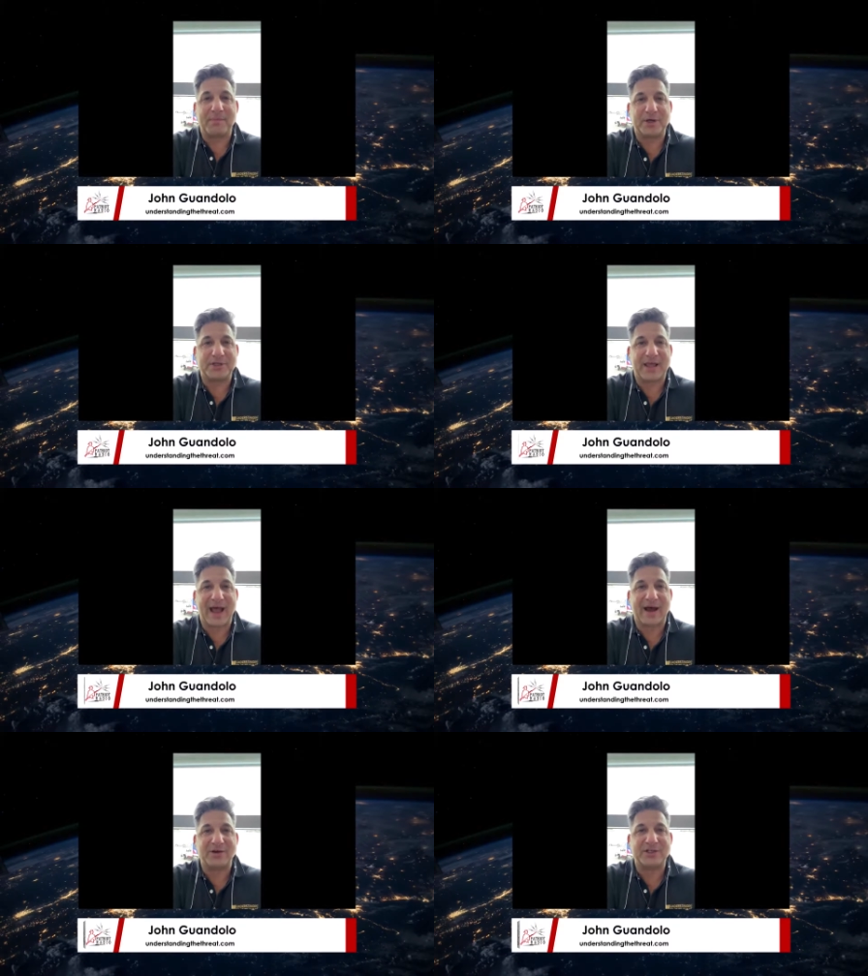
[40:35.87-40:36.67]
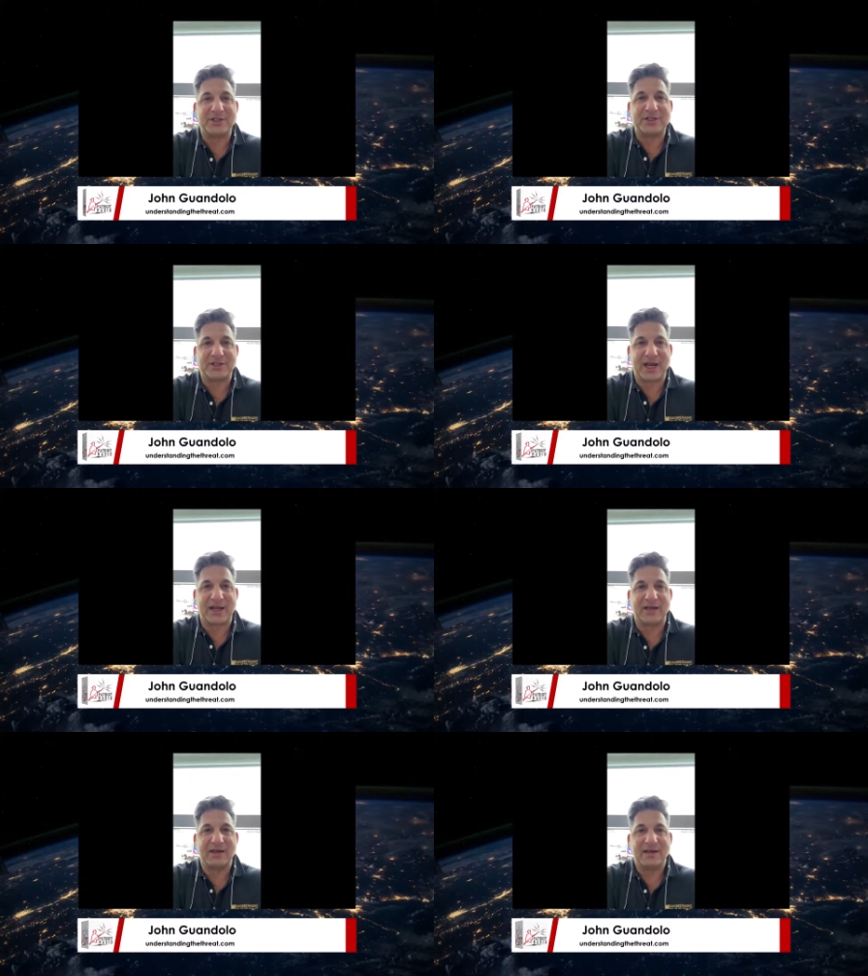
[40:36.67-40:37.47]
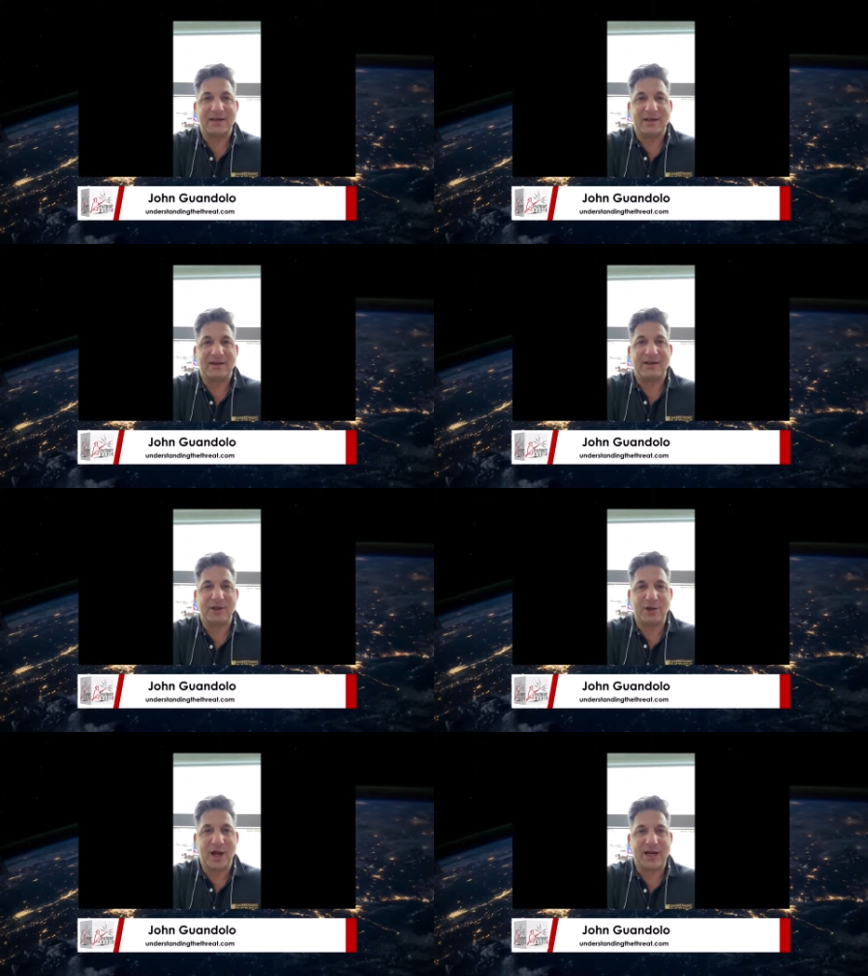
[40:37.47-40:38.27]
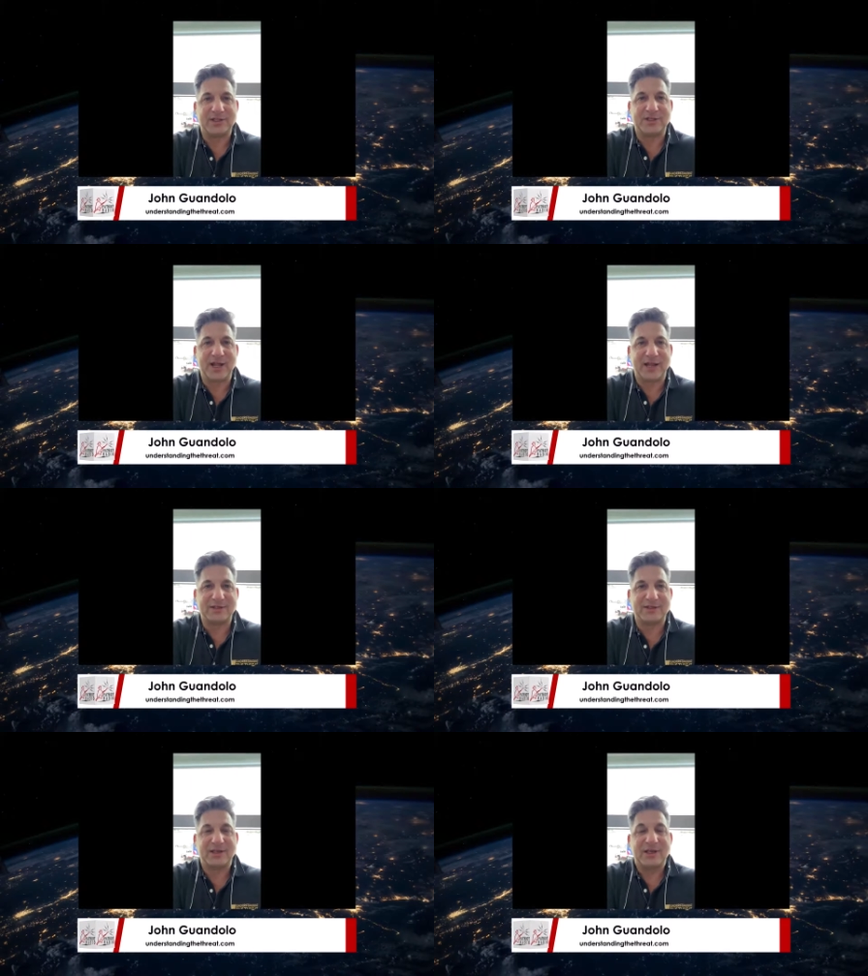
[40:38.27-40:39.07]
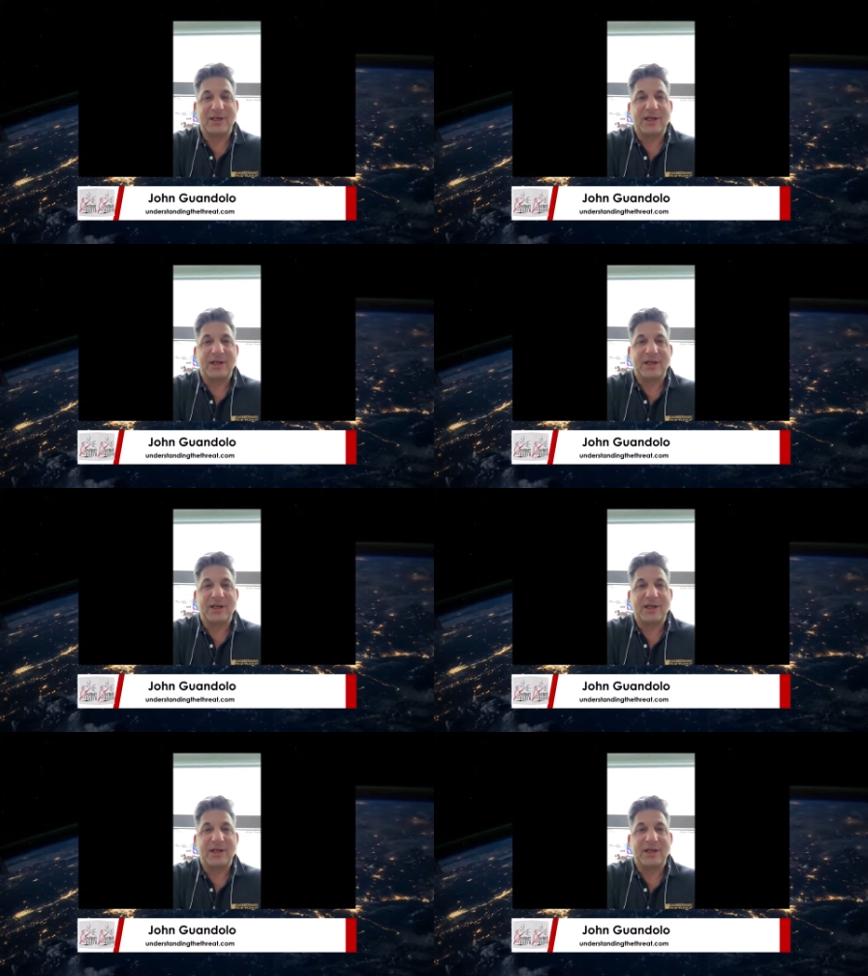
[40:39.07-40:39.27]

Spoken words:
members of the House and Senate in the United States